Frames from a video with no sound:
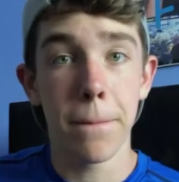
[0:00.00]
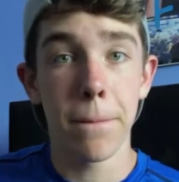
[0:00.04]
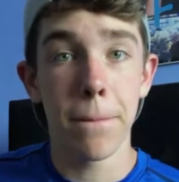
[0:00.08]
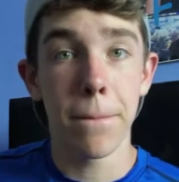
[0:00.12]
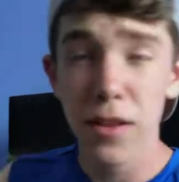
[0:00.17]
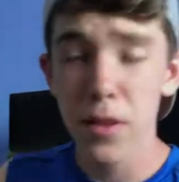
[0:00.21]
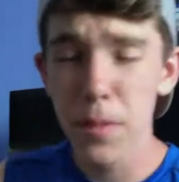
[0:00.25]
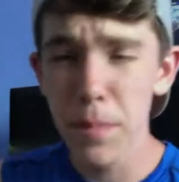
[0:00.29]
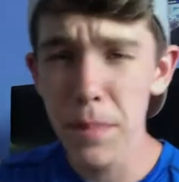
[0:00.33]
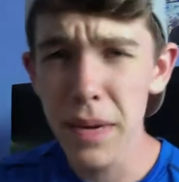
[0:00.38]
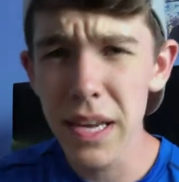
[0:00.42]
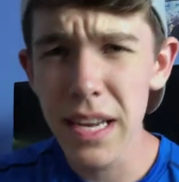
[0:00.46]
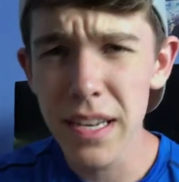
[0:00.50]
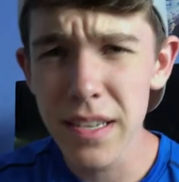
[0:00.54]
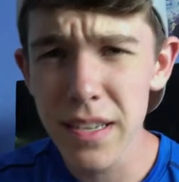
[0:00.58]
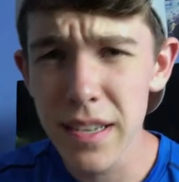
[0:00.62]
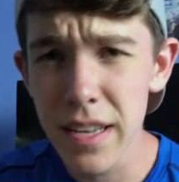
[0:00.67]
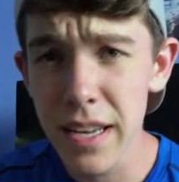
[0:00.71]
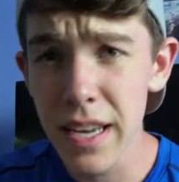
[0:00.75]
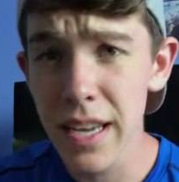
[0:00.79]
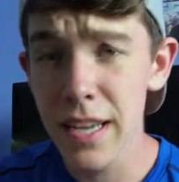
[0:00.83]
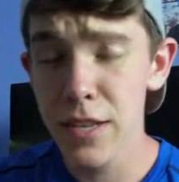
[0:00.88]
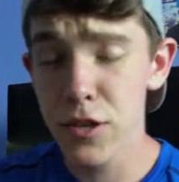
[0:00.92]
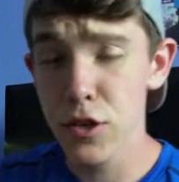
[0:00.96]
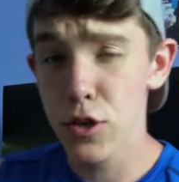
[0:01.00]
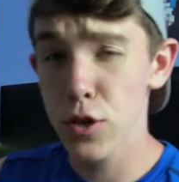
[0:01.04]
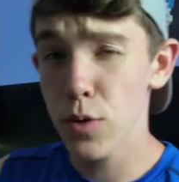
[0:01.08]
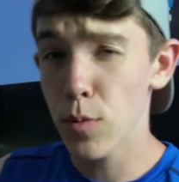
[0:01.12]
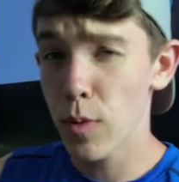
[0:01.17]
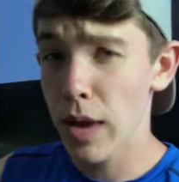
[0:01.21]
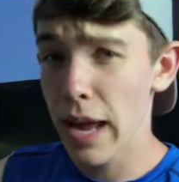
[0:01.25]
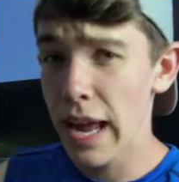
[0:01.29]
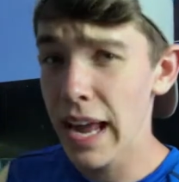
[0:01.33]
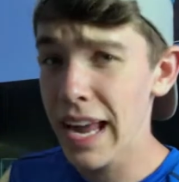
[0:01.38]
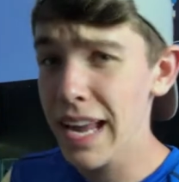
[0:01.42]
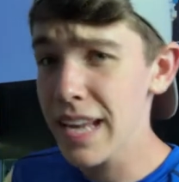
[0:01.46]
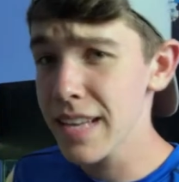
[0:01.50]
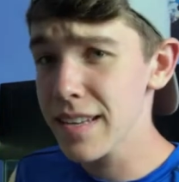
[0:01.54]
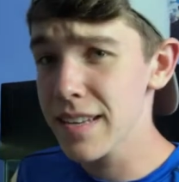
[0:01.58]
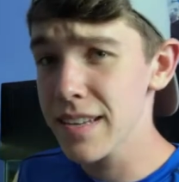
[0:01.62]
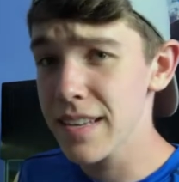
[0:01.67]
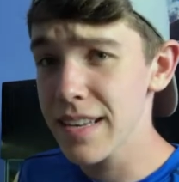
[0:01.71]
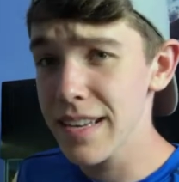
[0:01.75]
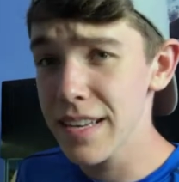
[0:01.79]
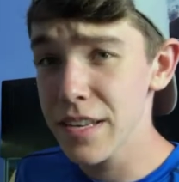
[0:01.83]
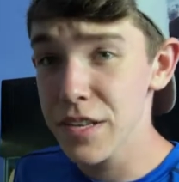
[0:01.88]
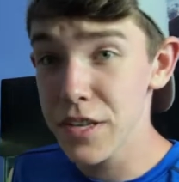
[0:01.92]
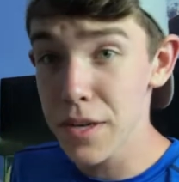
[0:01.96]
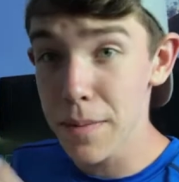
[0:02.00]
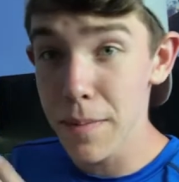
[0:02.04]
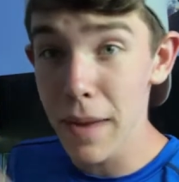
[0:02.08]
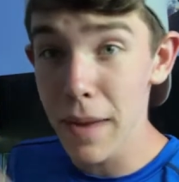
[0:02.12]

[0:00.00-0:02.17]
The biggest thing is you can see some